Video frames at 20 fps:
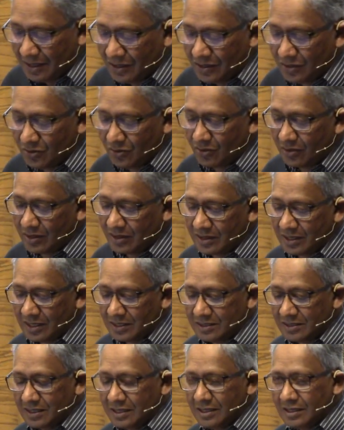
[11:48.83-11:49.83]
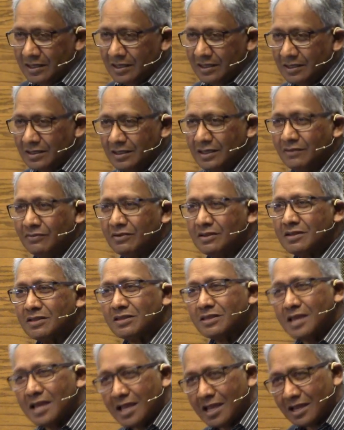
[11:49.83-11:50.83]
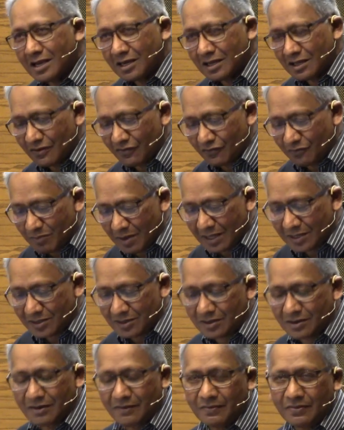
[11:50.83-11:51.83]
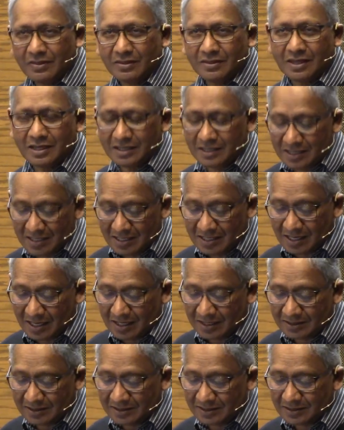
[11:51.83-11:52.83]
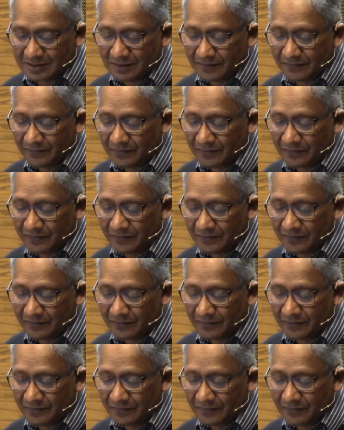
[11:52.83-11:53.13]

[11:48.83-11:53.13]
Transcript: knowing that even they live better than he does.